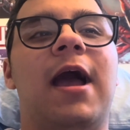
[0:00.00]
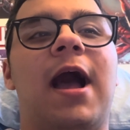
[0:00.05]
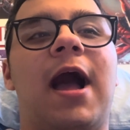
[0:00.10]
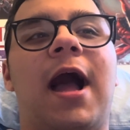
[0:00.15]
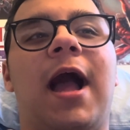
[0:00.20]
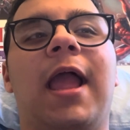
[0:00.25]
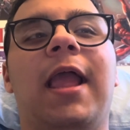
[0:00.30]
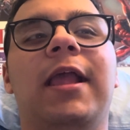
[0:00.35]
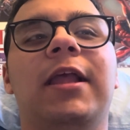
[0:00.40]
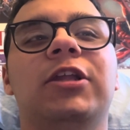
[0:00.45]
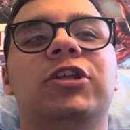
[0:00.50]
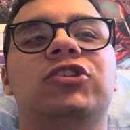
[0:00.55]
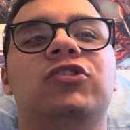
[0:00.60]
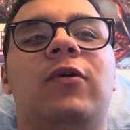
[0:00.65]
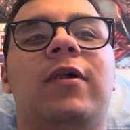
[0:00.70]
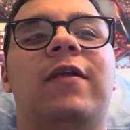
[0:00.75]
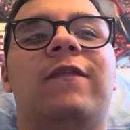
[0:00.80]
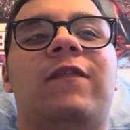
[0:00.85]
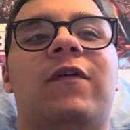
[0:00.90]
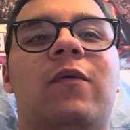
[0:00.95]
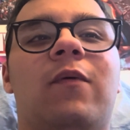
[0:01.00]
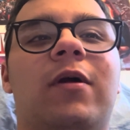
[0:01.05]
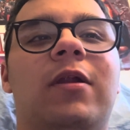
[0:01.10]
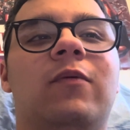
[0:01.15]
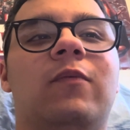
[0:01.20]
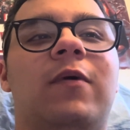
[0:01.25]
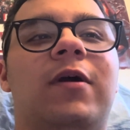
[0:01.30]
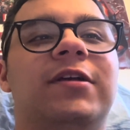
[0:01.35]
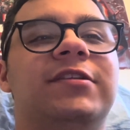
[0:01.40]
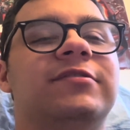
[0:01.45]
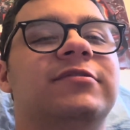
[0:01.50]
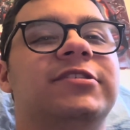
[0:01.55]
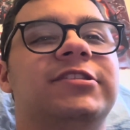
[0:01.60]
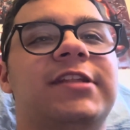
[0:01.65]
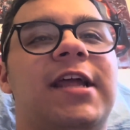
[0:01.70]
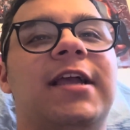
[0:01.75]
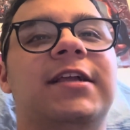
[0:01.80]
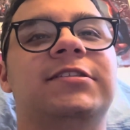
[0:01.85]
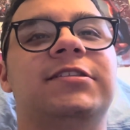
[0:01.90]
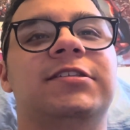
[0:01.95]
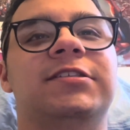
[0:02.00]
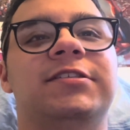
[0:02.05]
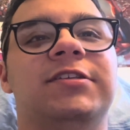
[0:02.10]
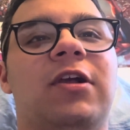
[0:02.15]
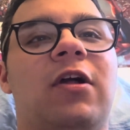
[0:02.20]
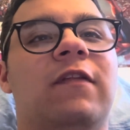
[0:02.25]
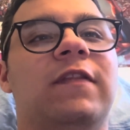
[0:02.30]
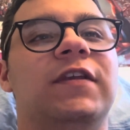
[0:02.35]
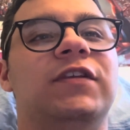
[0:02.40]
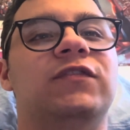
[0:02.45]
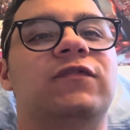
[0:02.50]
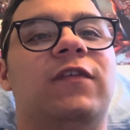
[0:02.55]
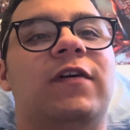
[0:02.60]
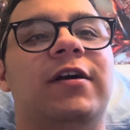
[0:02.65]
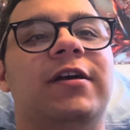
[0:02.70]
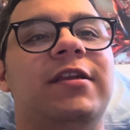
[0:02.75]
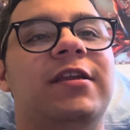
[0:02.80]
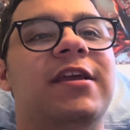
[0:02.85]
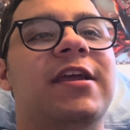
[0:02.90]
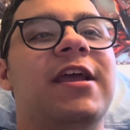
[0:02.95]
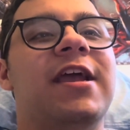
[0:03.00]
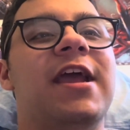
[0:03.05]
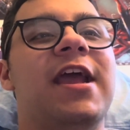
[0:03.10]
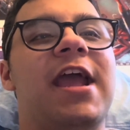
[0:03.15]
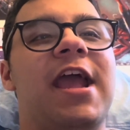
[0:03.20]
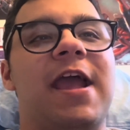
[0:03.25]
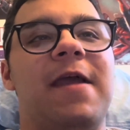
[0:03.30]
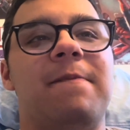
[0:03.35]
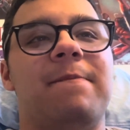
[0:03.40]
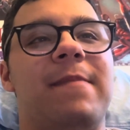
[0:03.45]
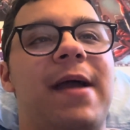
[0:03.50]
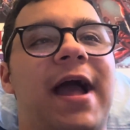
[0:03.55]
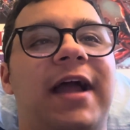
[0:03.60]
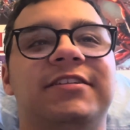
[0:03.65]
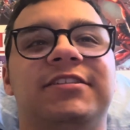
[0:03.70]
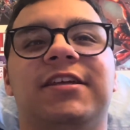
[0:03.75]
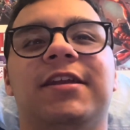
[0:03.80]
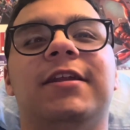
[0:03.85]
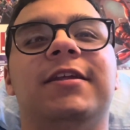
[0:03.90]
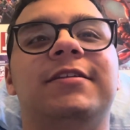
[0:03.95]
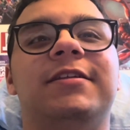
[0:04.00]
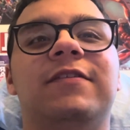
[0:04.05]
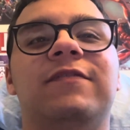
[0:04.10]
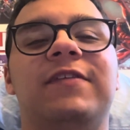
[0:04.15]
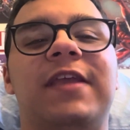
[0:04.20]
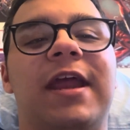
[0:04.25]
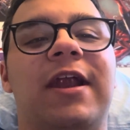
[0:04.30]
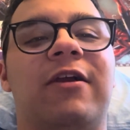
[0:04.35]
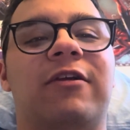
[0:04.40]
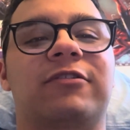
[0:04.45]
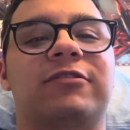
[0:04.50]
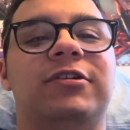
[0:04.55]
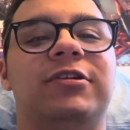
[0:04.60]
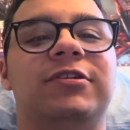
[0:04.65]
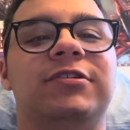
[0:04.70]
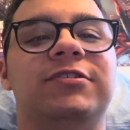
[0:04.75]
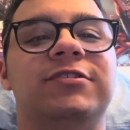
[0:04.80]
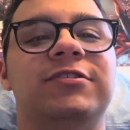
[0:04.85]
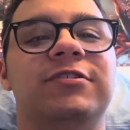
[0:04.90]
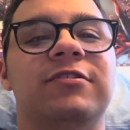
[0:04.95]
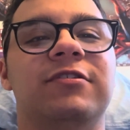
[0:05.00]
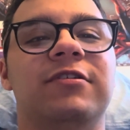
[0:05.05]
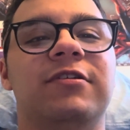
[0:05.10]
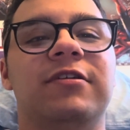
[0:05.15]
I enjoyed it for what it was. It was nice to see all these fun, imaginative characters.